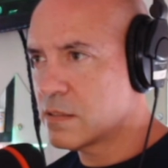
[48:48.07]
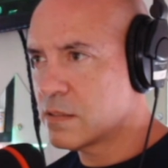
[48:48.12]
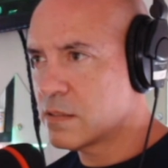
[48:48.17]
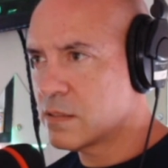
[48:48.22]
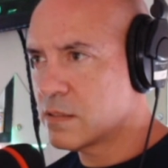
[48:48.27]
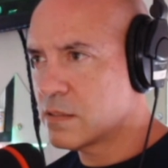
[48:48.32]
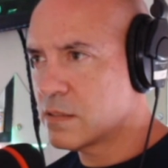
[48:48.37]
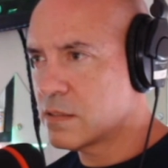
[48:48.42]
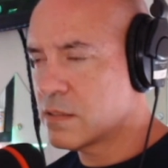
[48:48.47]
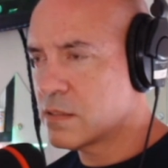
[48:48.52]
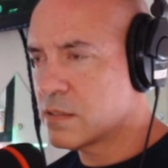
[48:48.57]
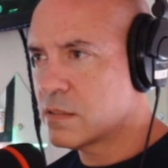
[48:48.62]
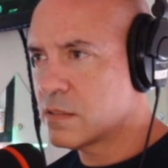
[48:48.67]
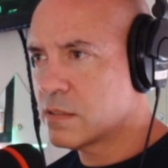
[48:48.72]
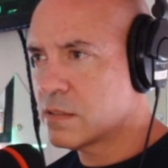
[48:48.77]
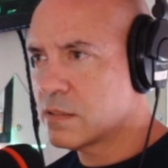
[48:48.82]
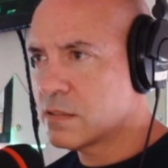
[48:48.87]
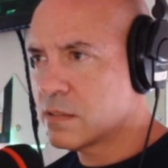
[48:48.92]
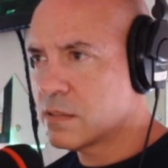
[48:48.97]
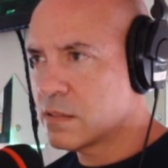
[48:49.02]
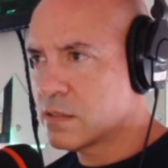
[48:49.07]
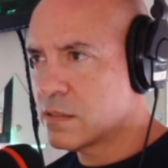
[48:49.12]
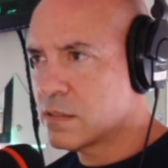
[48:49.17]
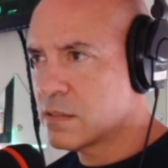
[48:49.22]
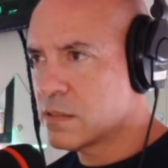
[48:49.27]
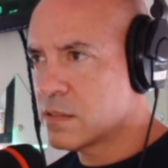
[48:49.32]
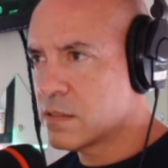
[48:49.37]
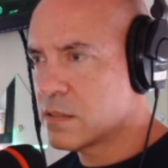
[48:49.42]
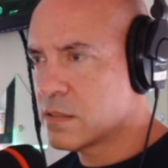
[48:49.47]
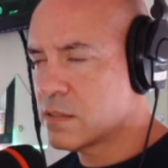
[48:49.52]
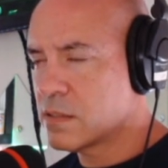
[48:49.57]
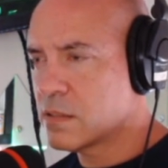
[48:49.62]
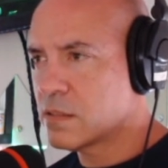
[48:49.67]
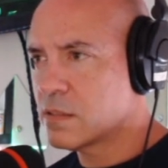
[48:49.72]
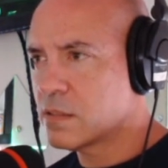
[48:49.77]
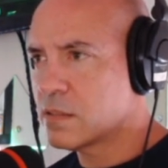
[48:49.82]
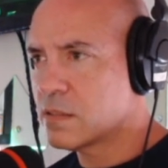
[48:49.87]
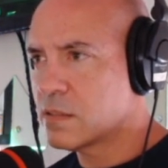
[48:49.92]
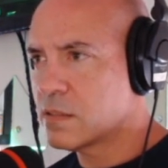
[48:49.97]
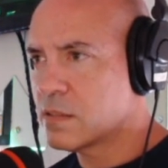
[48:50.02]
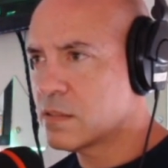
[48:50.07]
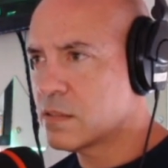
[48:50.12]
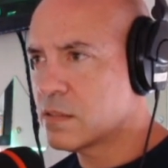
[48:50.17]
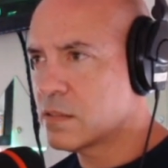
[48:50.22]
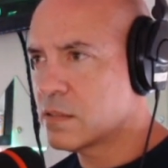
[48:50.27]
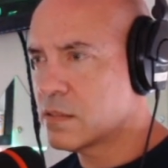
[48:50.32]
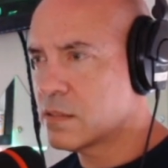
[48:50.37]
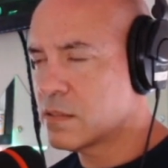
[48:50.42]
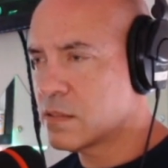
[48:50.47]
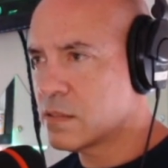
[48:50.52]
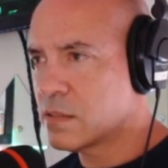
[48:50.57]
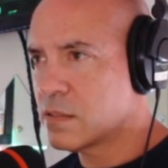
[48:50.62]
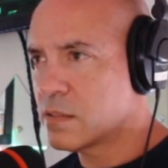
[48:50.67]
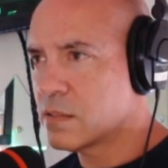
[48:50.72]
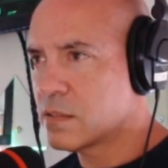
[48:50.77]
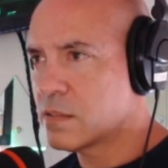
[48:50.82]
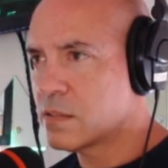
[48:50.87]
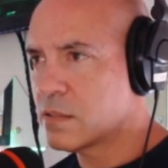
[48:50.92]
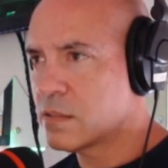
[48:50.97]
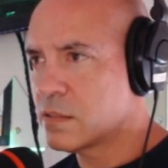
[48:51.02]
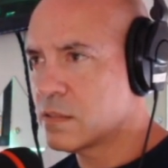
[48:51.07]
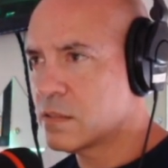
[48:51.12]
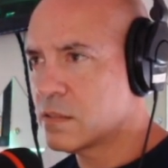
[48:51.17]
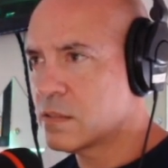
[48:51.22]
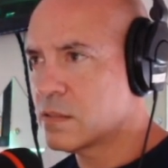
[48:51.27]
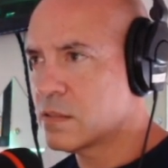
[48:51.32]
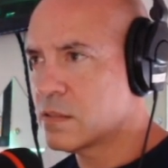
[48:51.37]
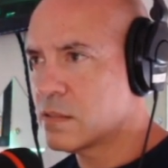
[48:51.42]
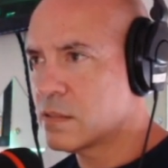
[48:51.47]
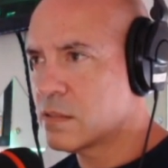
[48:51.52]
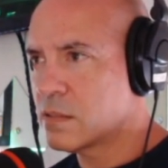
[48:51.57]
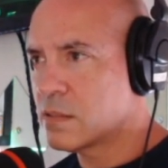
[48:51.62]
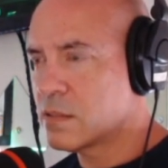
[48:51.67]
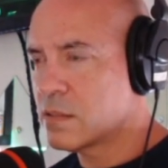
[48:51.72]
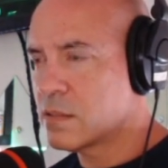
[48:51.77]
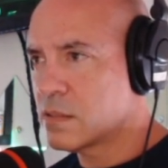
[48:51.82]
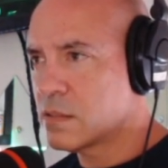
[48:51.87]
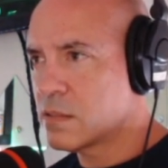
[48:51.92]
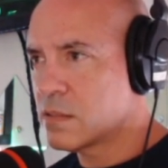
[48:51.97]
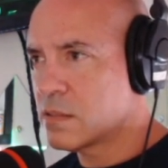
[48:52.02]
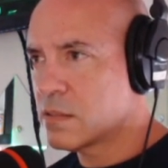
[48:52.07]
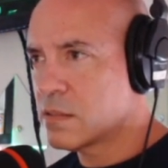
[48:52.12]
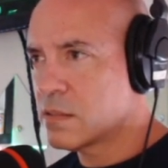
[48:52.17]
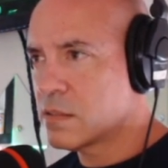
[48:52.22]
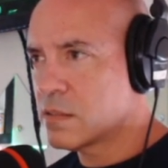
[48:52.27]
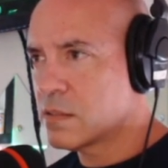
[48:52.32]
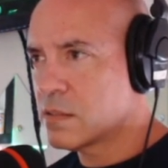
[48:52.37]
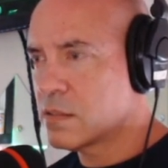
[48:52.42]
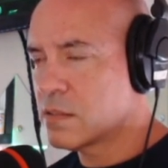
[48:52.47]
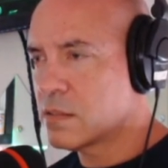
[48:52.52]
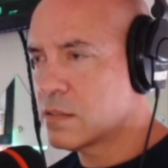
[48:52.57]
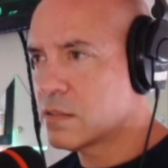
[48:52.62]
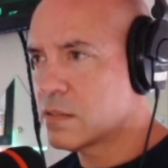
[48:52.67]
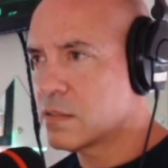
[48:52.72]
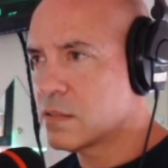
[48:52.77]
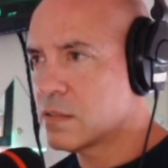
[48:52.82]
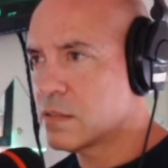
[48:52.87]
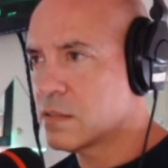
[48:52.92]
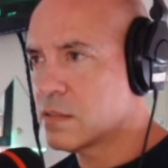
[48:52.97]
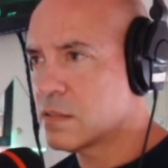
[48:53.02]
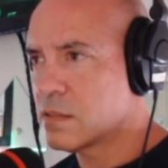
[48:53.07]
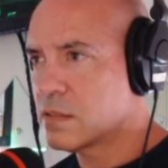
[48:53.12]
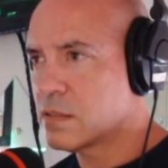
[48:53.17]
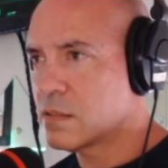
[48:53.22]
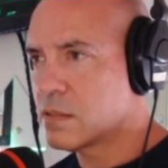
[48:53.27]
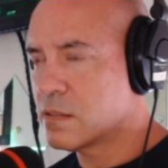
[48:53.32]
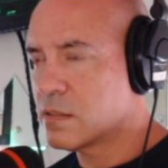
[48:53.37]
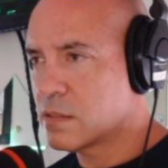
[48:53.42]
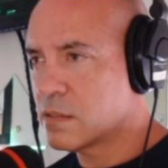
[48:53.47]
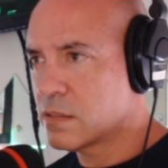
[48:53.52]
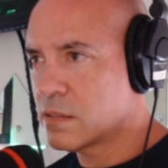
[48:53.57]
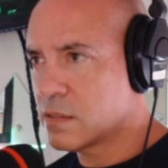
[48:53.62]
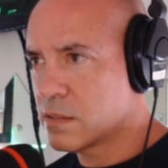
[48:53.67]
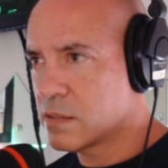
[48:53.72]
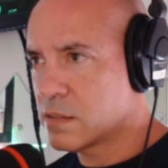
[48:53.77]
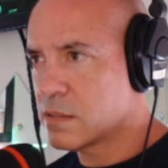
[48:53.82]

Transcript: [no speech]